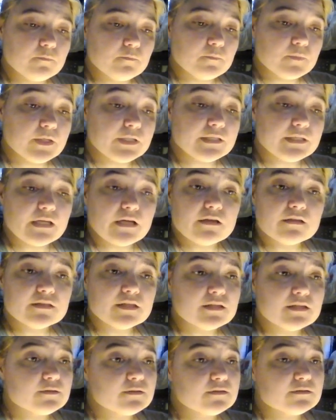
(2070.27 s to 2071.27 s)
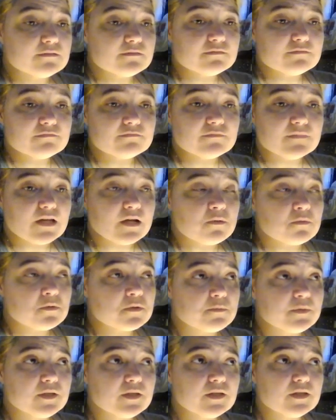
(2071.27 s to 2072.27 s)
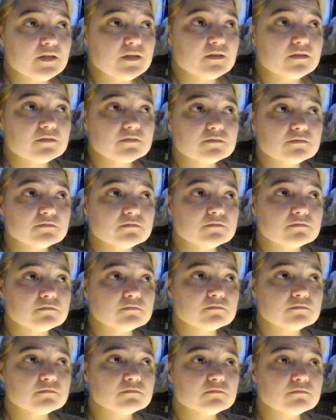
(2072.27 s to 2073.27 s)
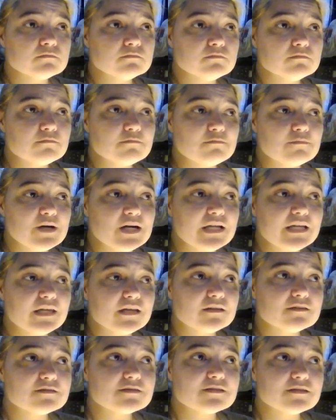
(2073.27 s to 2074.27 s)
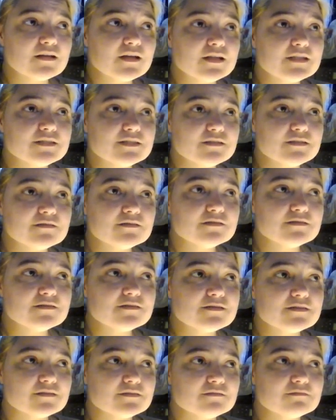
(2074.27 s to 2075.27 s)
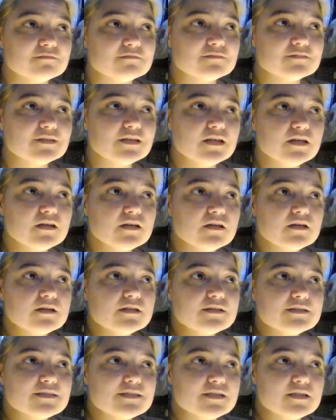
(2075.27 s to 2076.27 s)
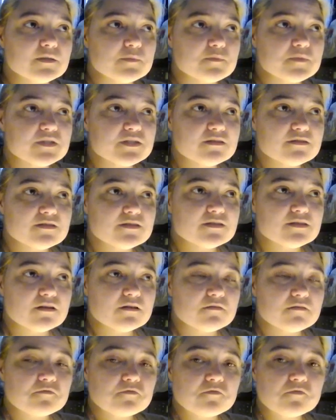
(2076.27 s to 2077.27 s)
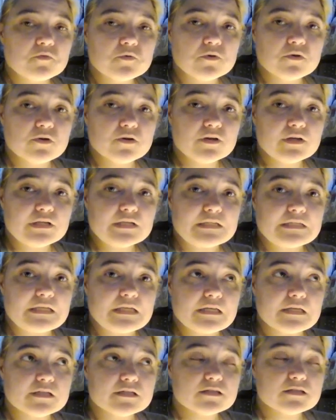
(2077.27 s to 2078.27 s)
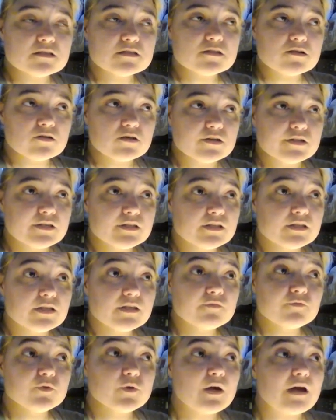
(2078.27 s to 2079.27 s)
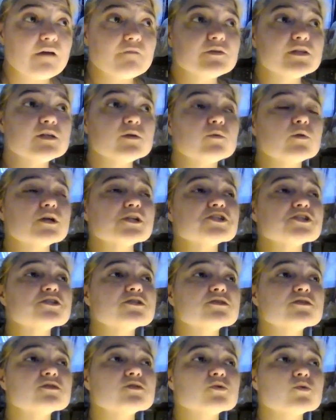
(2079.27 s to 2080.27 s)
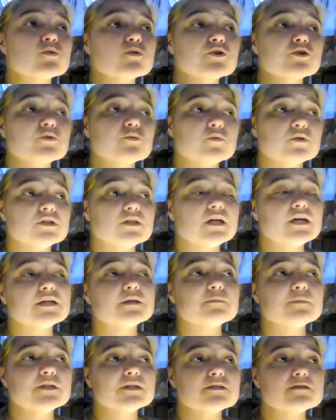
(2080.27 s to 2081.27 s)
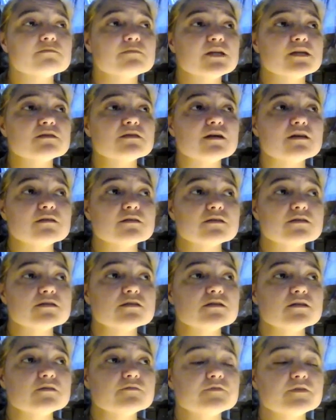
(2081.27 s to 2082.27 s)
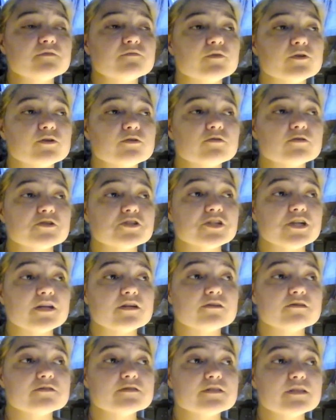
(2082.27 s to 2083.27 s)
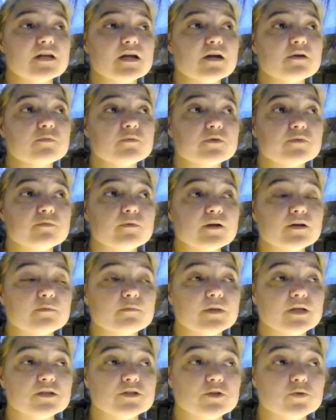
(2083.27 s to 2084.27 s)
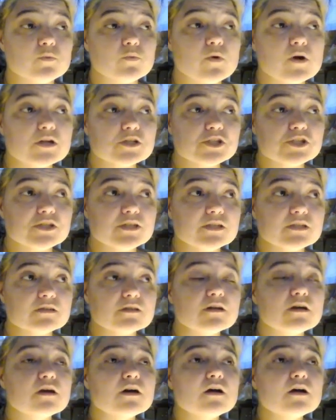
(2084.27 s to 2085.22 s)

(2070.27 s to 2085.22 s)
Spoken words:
but yeah, that would be my hints and ideas and tips and stuff for getting started. If you have any questions or you would like me to make that list of different crocheters that I would recommend you watching,